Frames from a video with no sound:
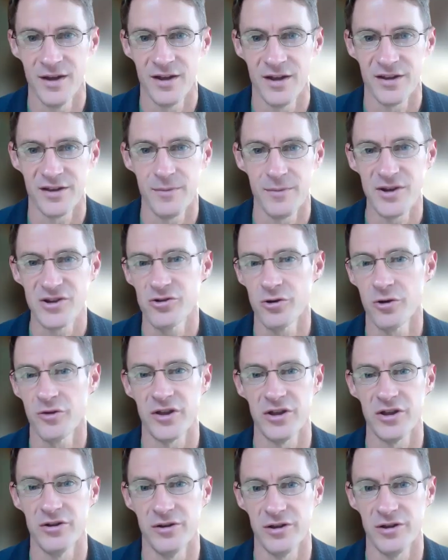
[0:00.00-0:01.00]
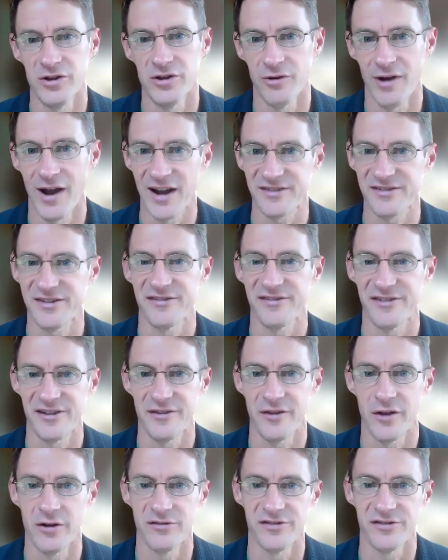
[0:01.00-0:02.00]
to make sure that you're accessing
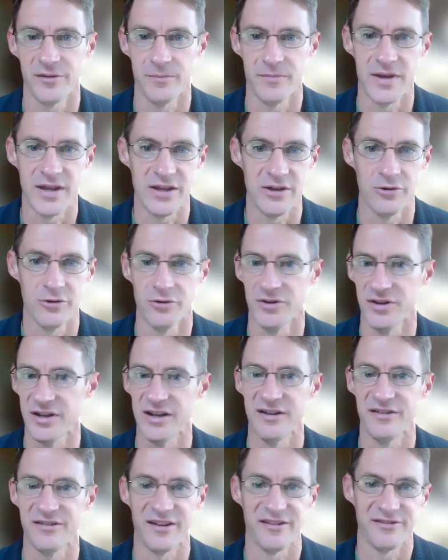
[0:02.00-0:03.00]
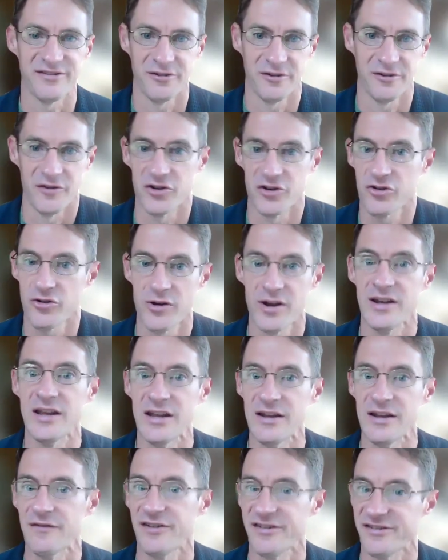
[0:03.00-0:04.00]
those that meet your needs as sort of a
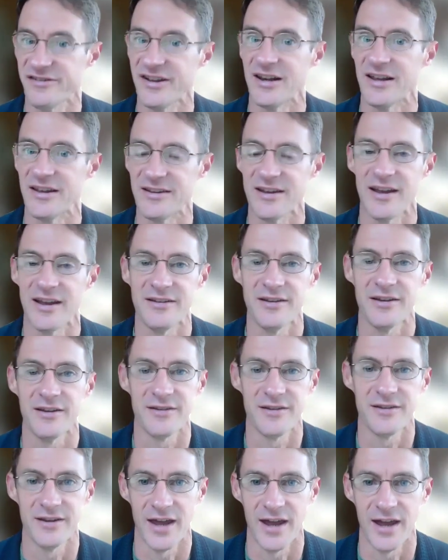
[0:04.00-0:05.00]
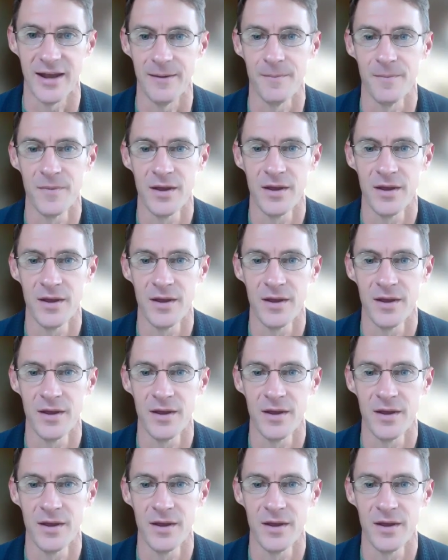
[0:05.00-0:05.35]
trainee facilitator today.